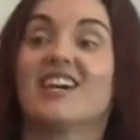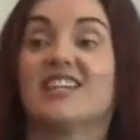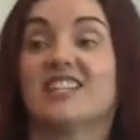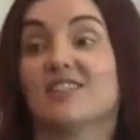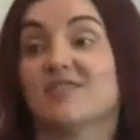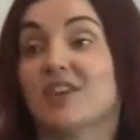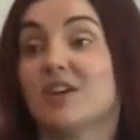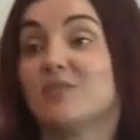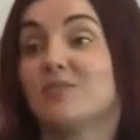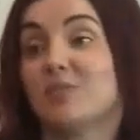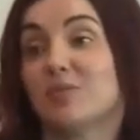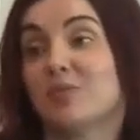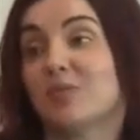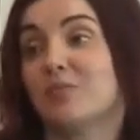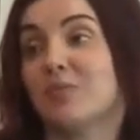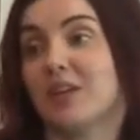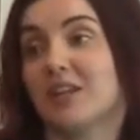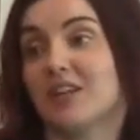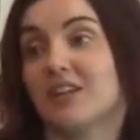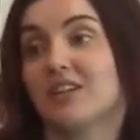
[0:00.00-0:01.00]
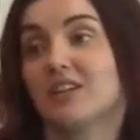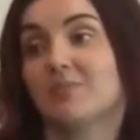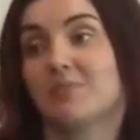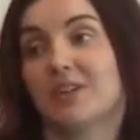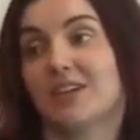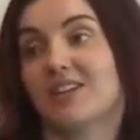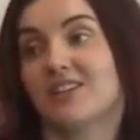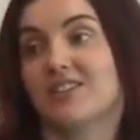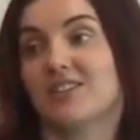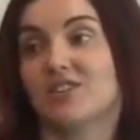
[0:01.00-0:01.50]
sometimes people may need it,
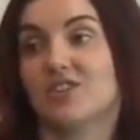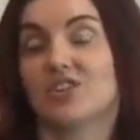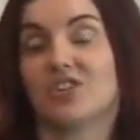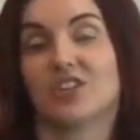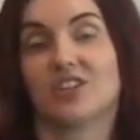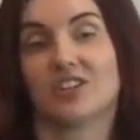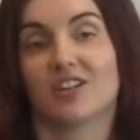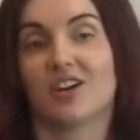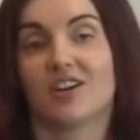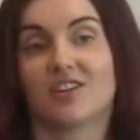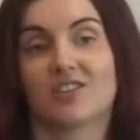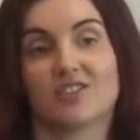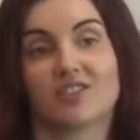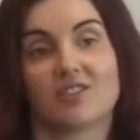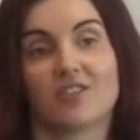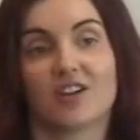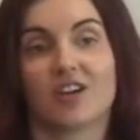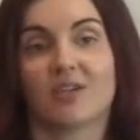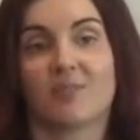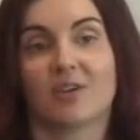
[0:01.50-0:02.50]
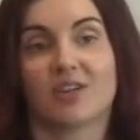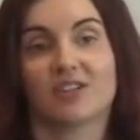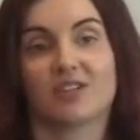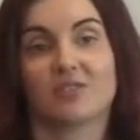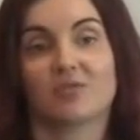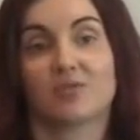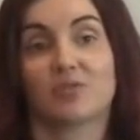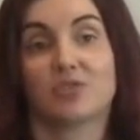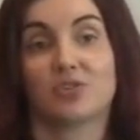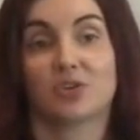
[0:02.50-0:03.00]
but it's usually not the
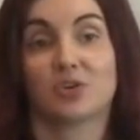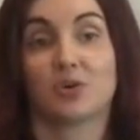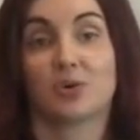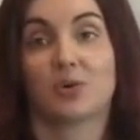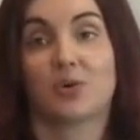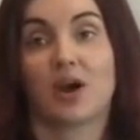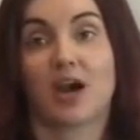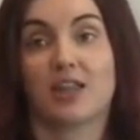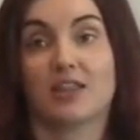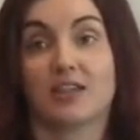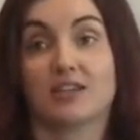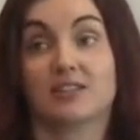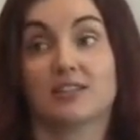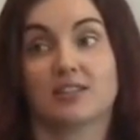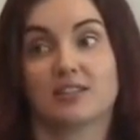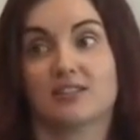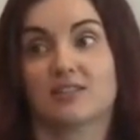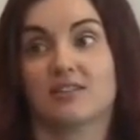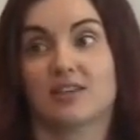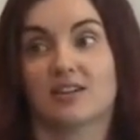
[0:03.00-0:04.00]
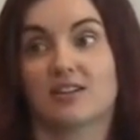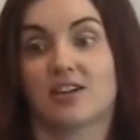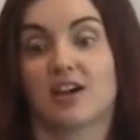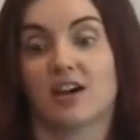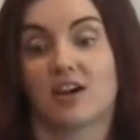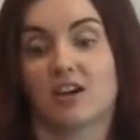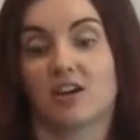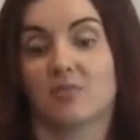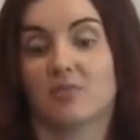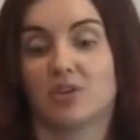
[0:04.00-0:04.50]
recommended route to go unless it's a
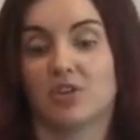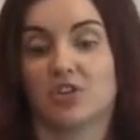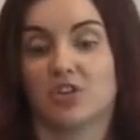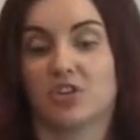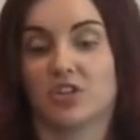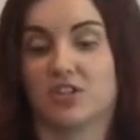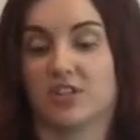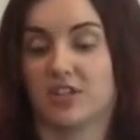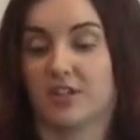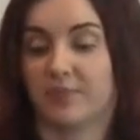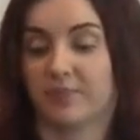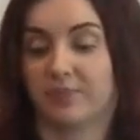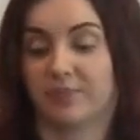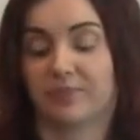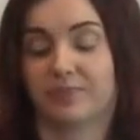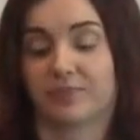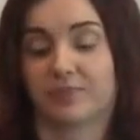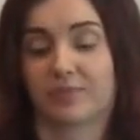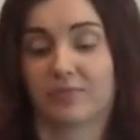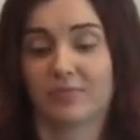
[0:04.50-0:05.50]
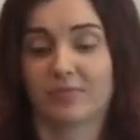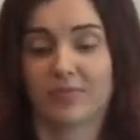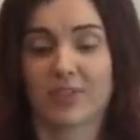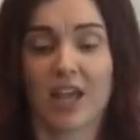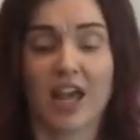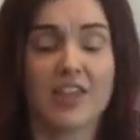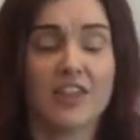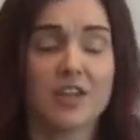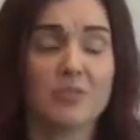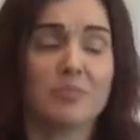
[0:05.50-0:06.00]
dire emergency.
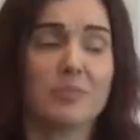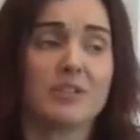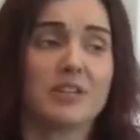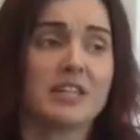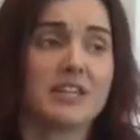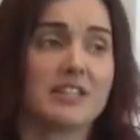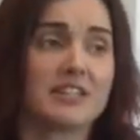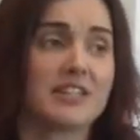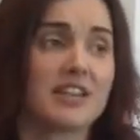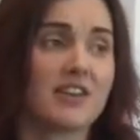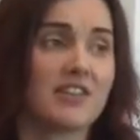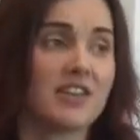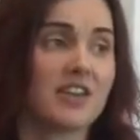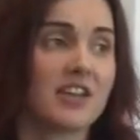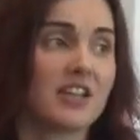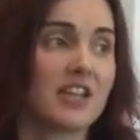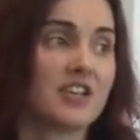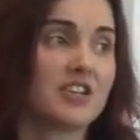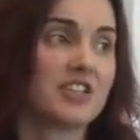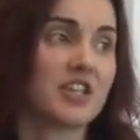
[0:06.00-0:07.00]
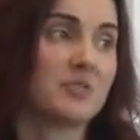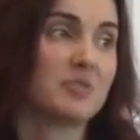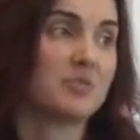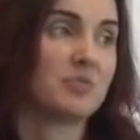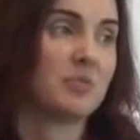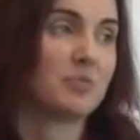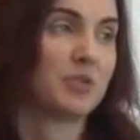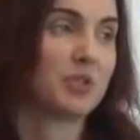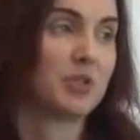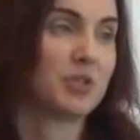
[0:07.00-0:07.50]
And then police. I think a lot of times
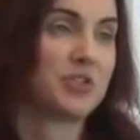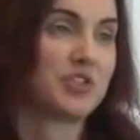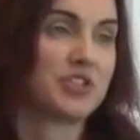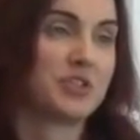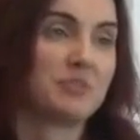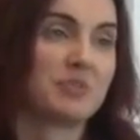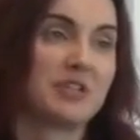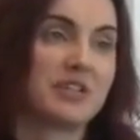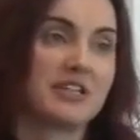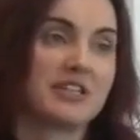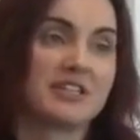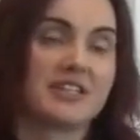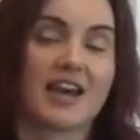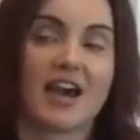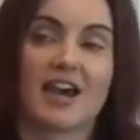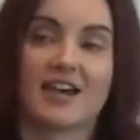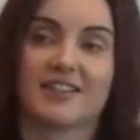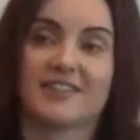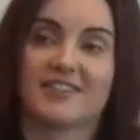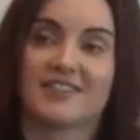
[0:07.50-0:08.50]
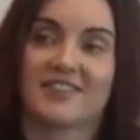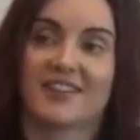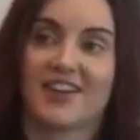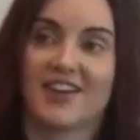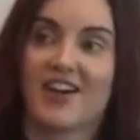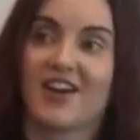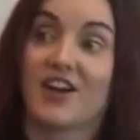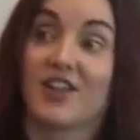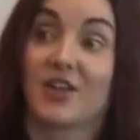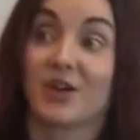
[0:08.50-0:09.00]
people don't see police as
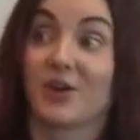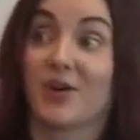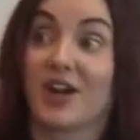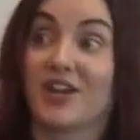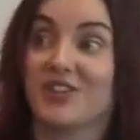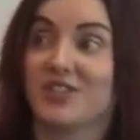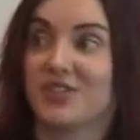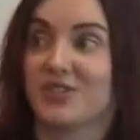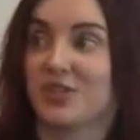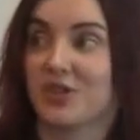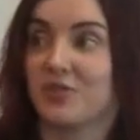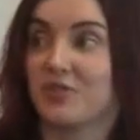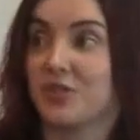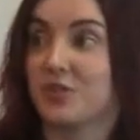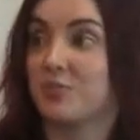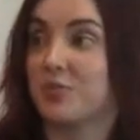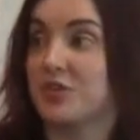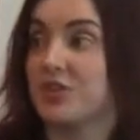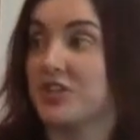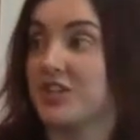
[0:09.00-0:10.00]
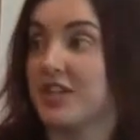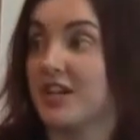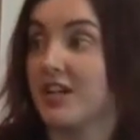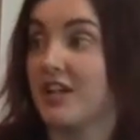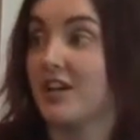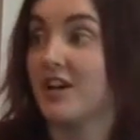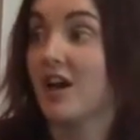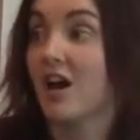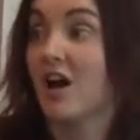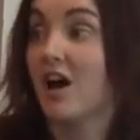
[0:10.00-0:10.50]
the crisis service per
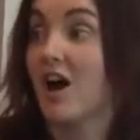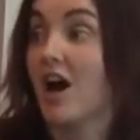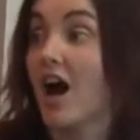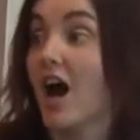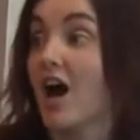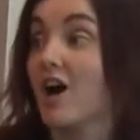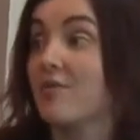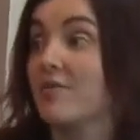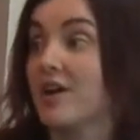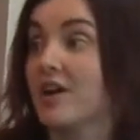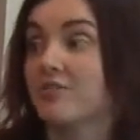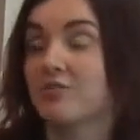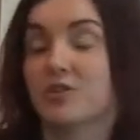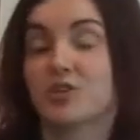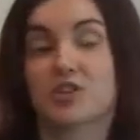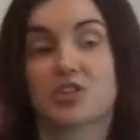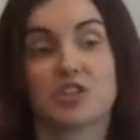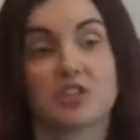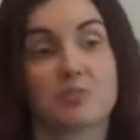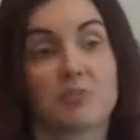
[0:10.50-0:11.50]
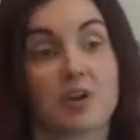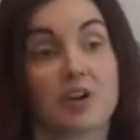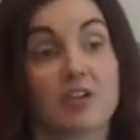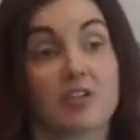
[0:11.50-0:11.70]
se. However, unfortunately,